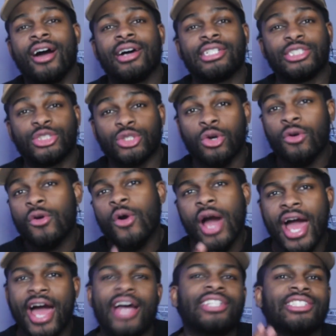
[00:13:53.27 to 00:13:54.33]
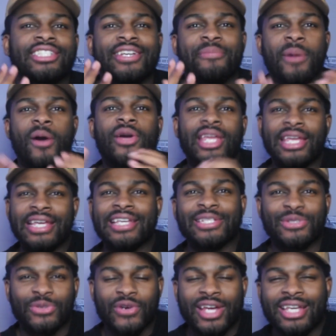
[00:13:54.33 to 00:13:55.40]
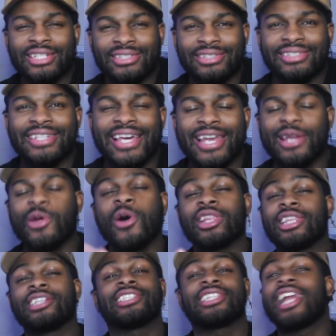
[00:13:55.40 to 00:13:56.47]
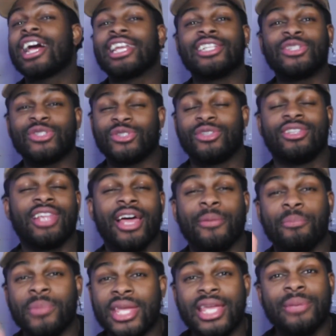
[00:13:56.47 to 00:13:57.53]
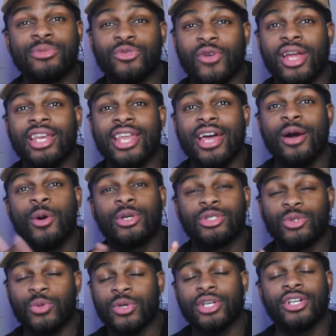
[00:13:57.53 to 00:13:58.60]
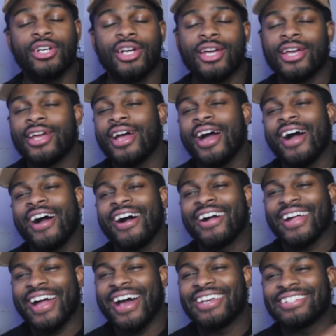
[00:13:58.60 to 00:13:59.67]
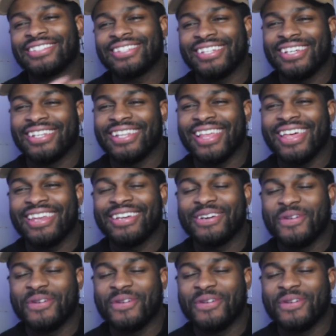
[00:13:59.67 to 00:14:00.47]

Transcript: Zoro asking about King's race, and I know there's a lot of like memes right now on Twitter, kind of saying that